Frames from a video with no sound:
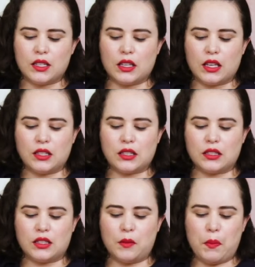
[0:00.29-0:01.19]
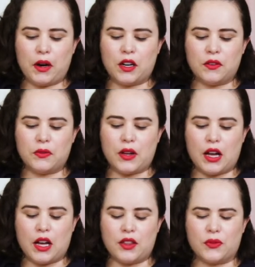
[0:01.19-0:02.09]
Is dip part
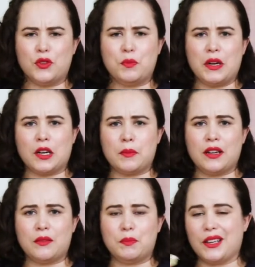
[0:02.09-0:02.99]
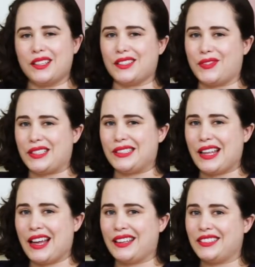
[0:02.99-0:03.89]
of the food pyramid? Because if it's
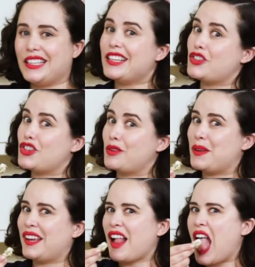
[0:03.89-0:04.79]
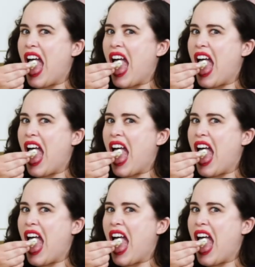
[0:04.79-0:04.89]
not, it should be.